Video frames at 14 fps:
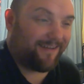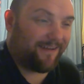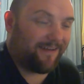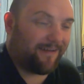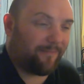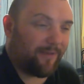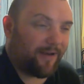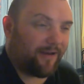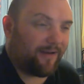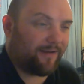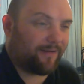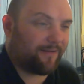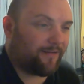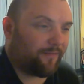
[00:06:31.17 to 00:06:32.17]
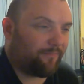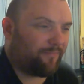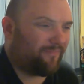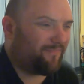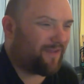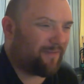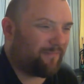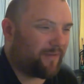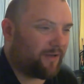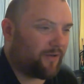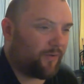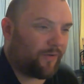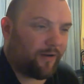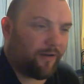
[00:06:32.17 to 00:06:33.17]
at the minute because I haven't been
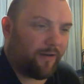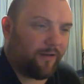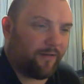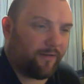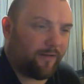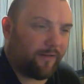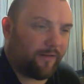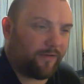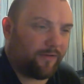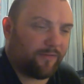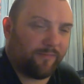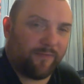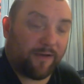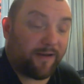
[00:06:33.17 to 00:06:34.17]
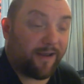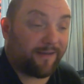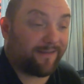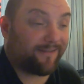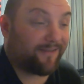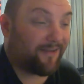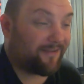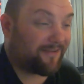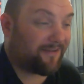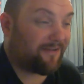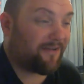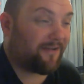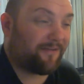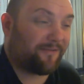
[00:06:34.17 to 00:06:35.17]
doing a lot. I'm going to have to do some fucking exercise
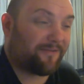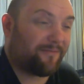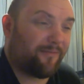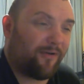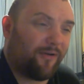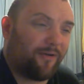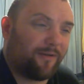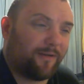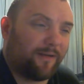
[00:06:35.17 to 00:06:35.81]
tonight or tomorrow.